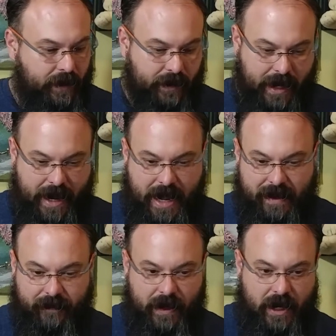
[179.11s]
They
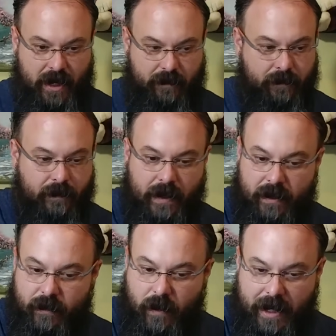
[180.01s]
have
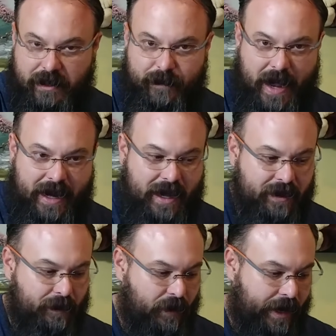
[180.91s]
a spot on
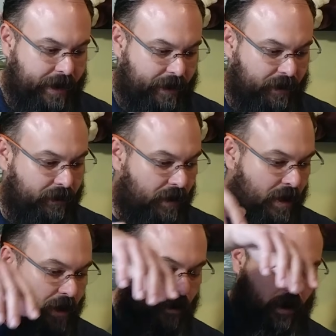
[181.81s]
them right here.
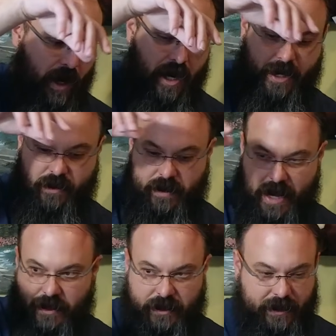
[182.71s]
You can
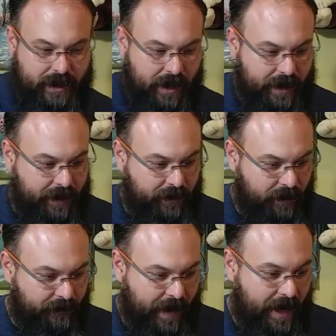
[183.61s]
actually tell that
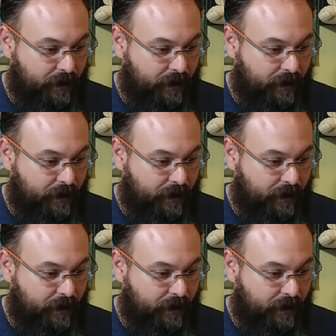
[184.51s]
they're a van